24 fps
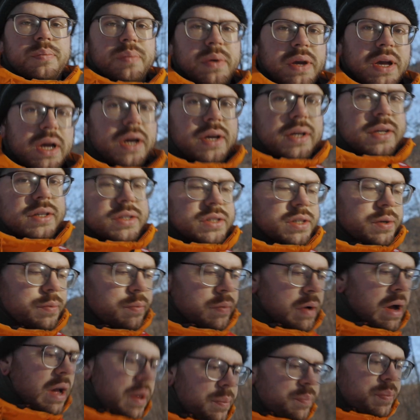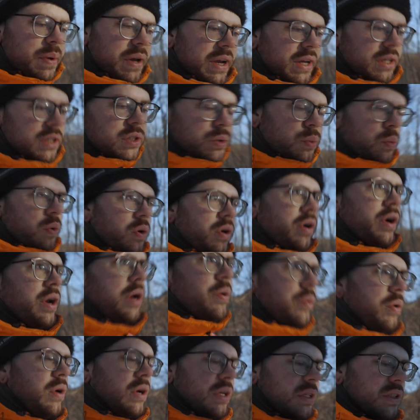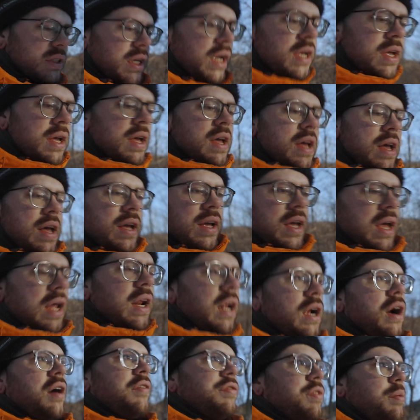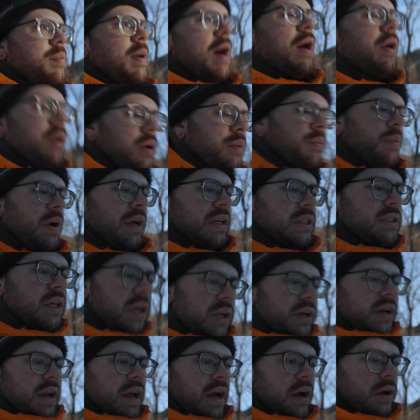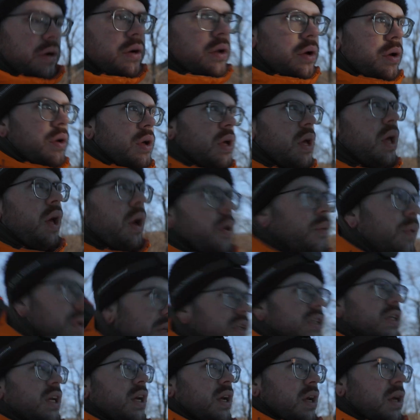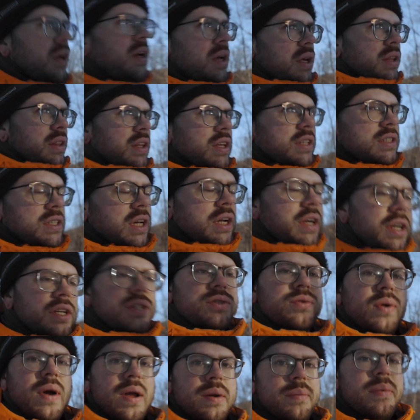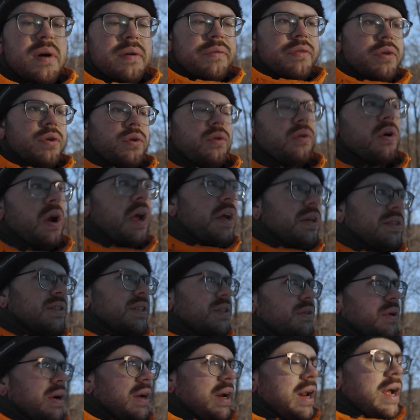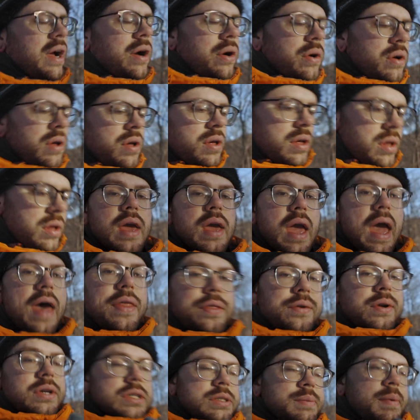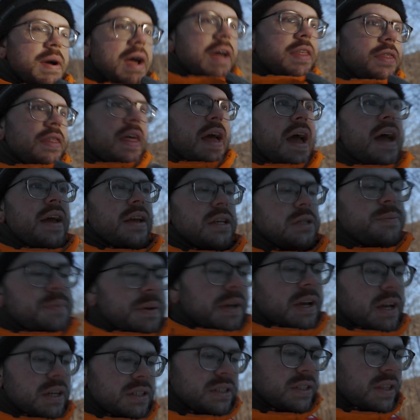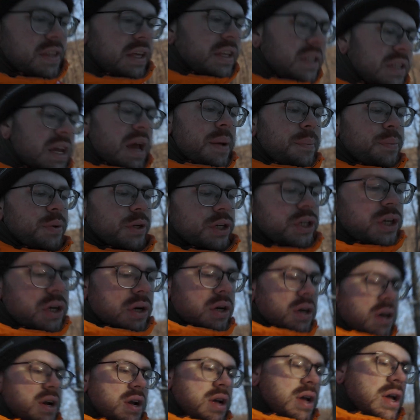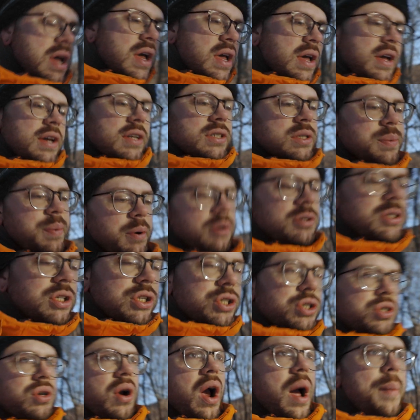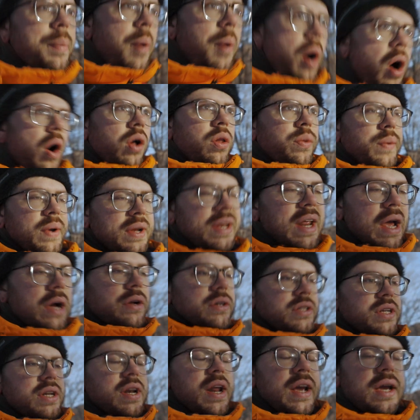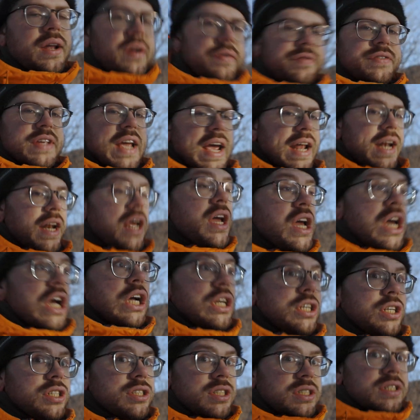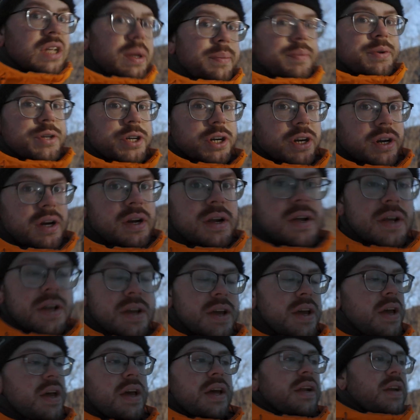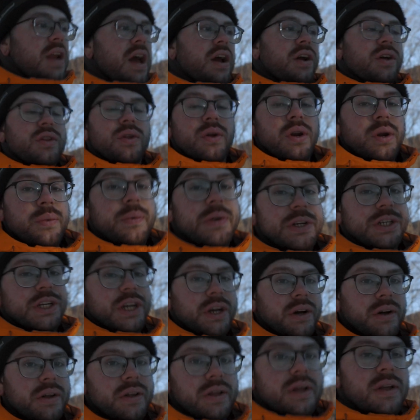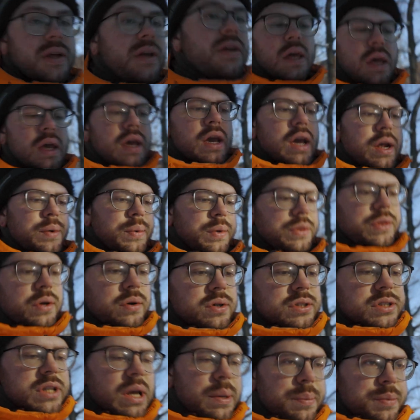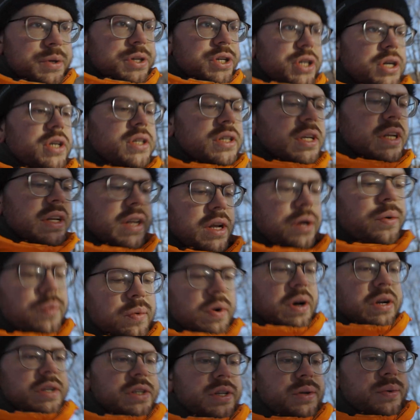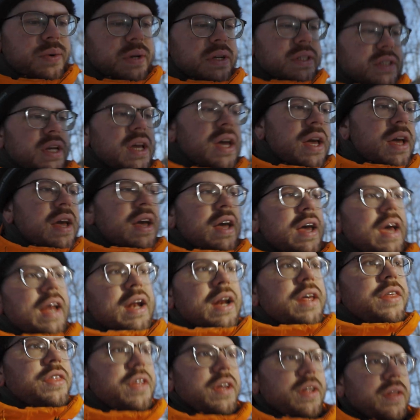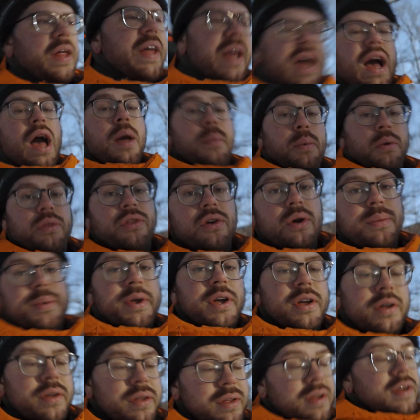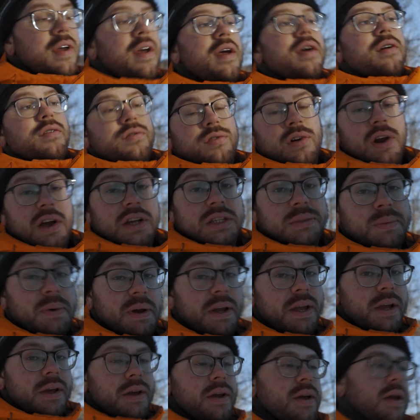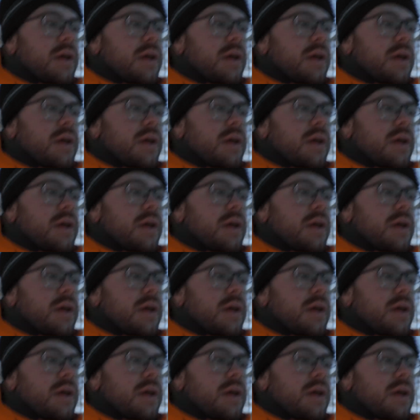because my biggest worry was getting off the mountain by sundown, which the sun is right above the horizon right now. And the reason behind that is because the temperature is supposed to drop all the way down to -10. Just the temperature, not including wind chill. And with those temperatures, I didn't want to risk anything like hypothermia, frostbite.